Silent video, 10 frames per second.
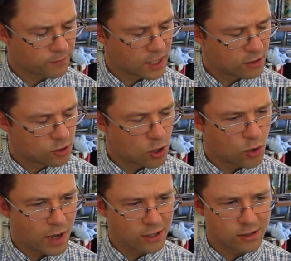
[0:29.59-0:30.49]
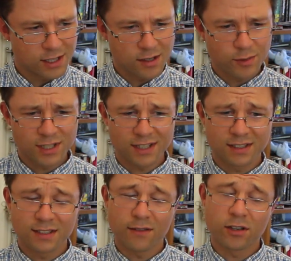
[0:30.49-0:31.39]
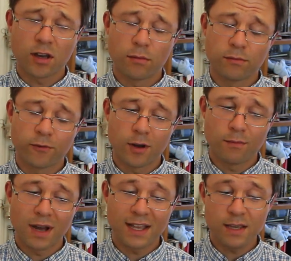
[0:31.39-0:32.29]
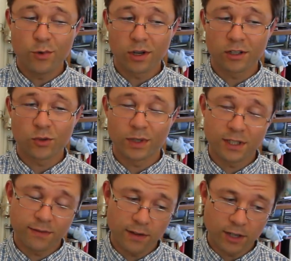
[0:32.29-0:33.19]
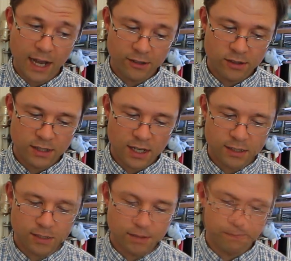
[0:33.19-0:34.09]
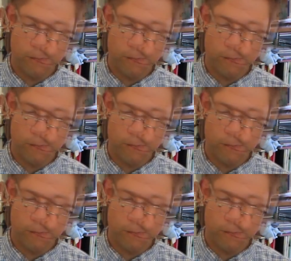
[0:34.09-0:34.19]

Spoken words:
So exercise number 6 and 7 come from my ebook, 20 Favorite Exercises.